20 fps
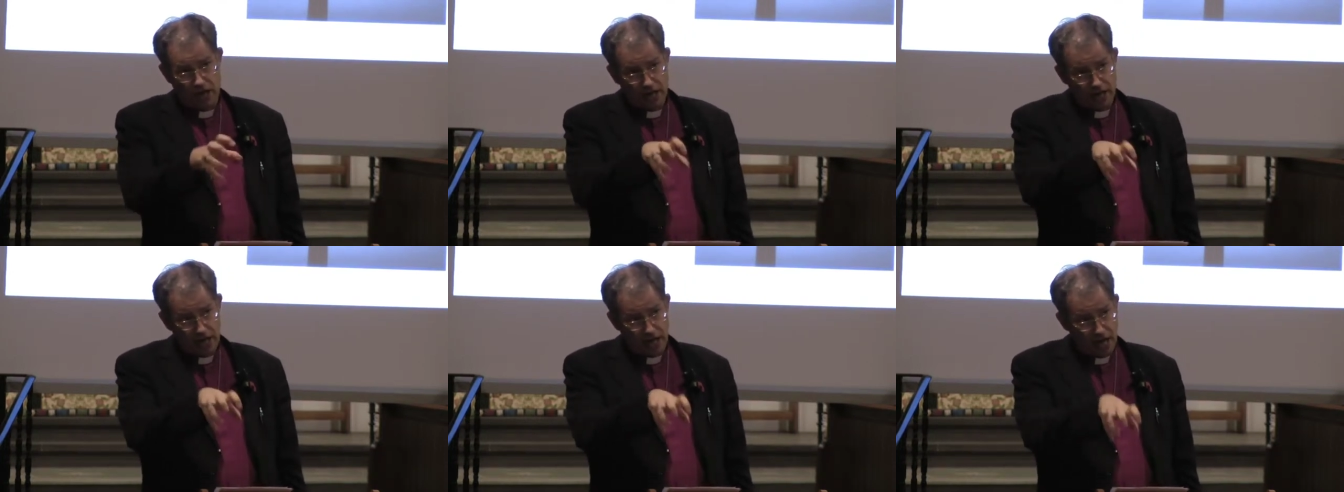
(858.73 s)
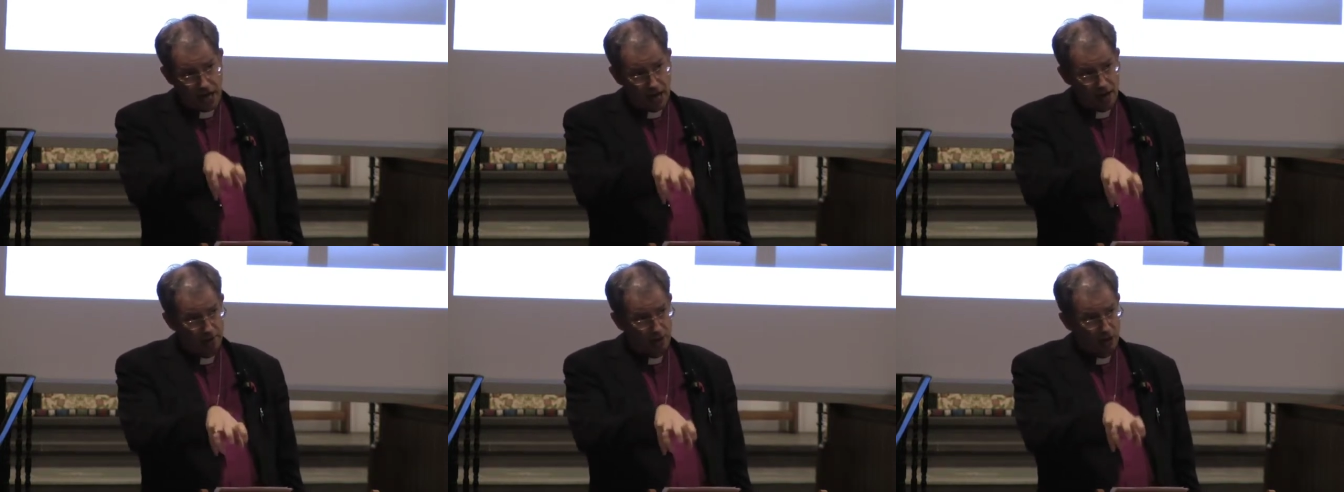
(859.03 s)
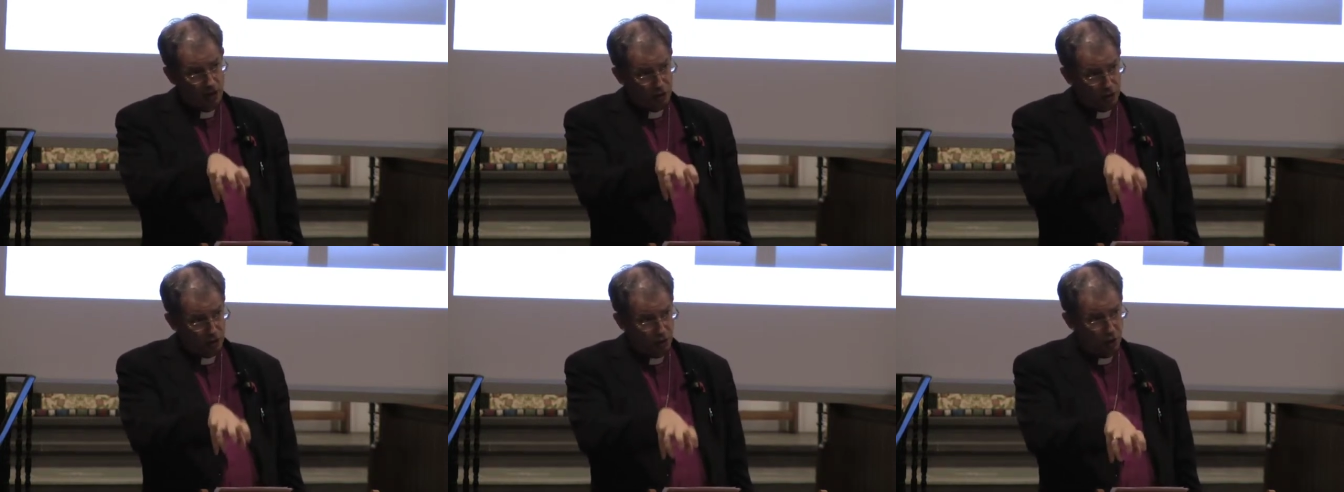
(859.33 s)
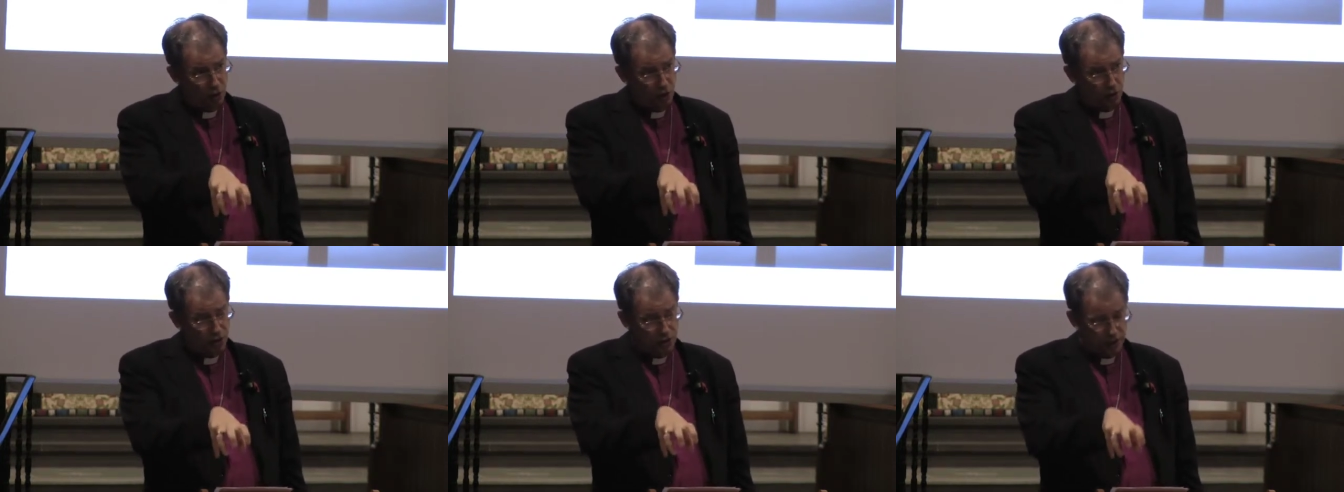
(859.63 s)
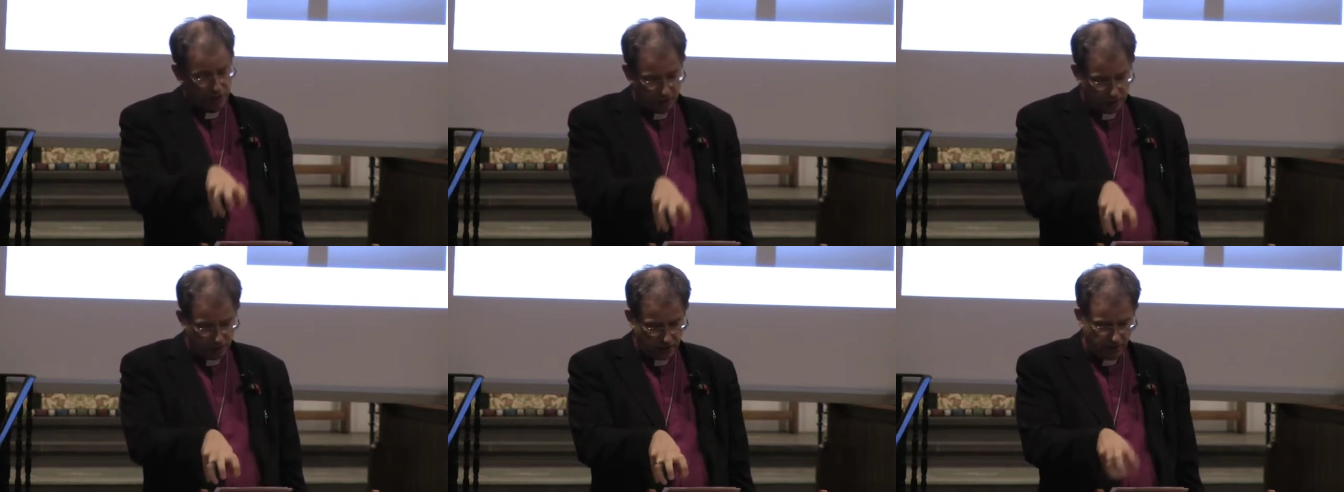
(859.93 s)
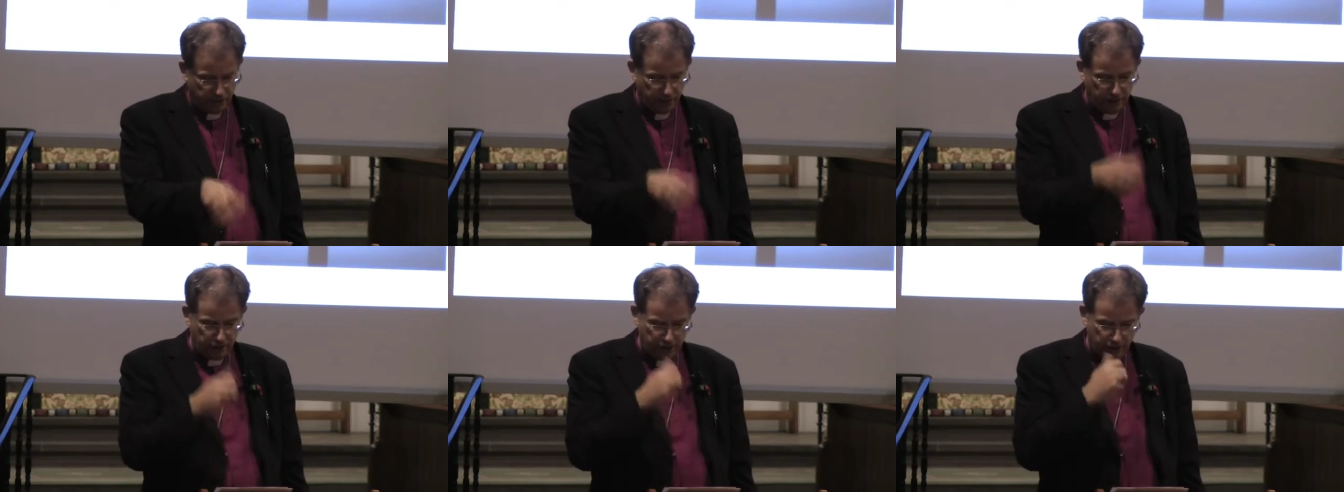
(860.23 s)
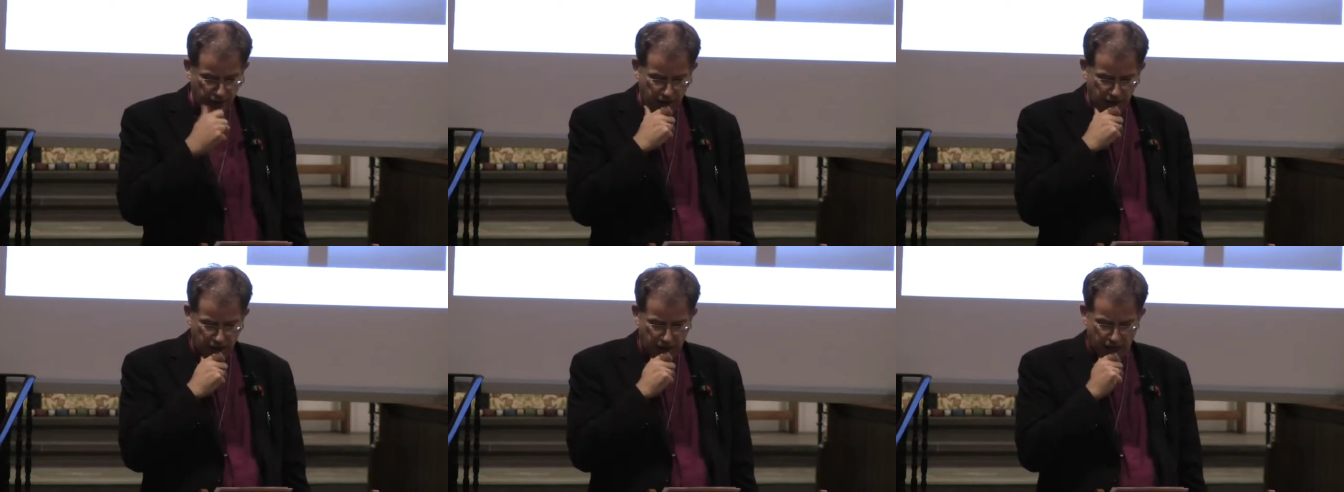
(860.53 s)
and how much God has given
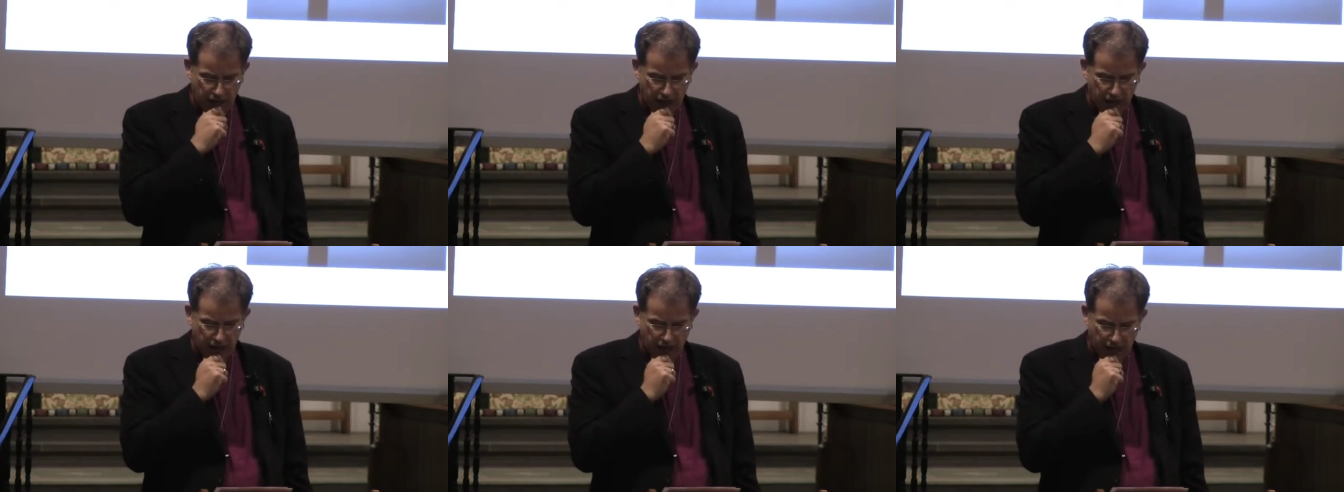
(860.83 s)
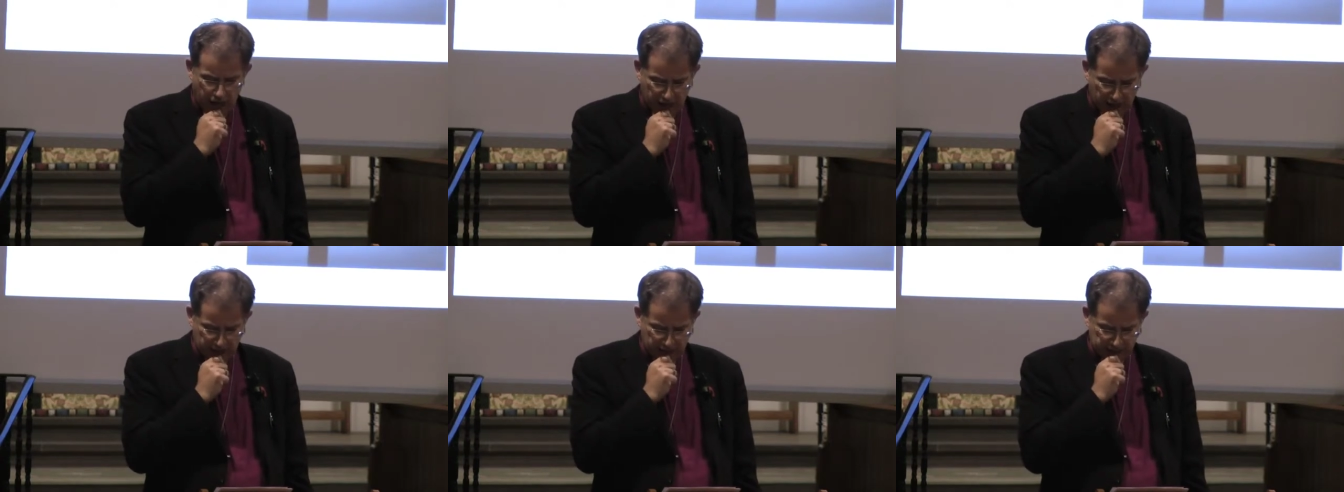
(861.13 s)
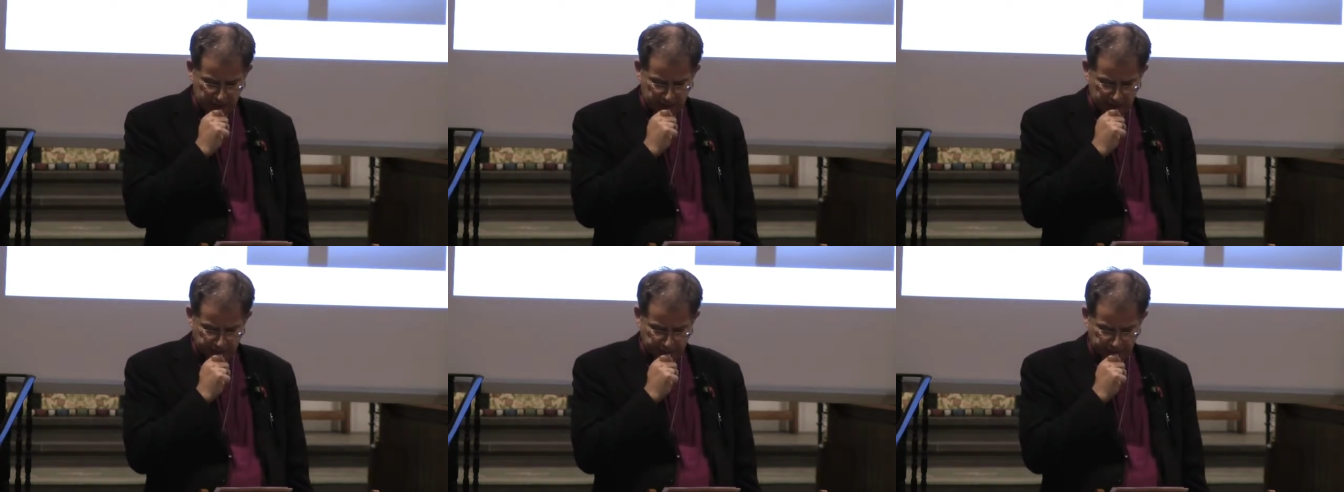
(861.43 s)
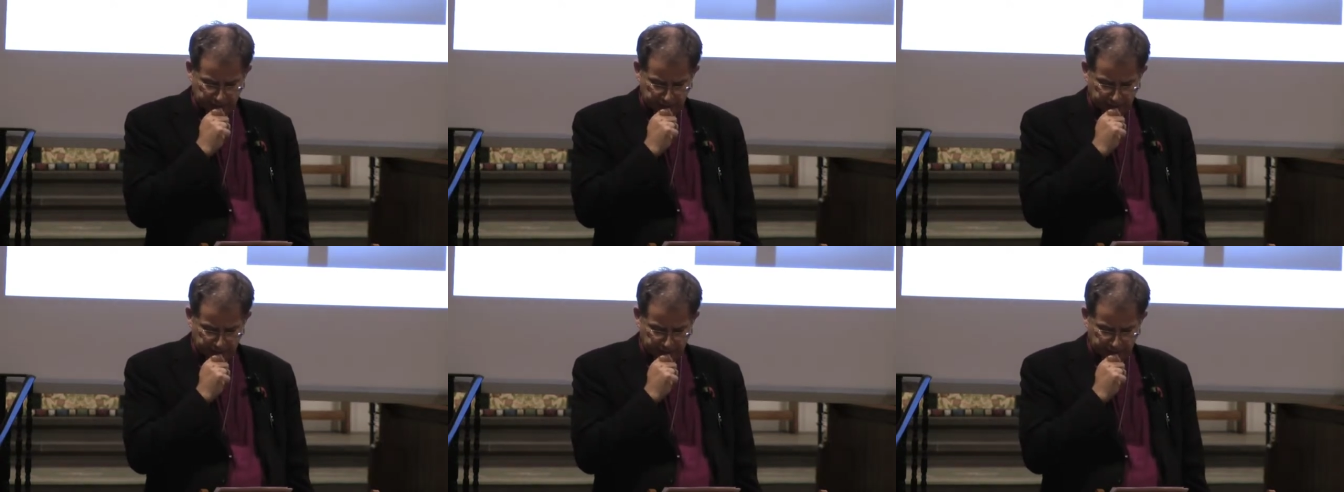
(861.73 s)
uh, us.